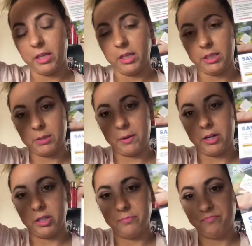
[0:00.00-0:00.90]
it
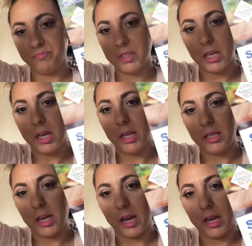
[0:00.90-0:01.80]
expired.
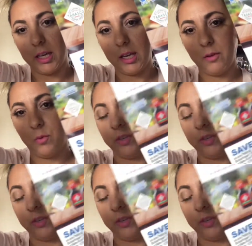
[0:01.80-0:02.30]
Yeah, I can't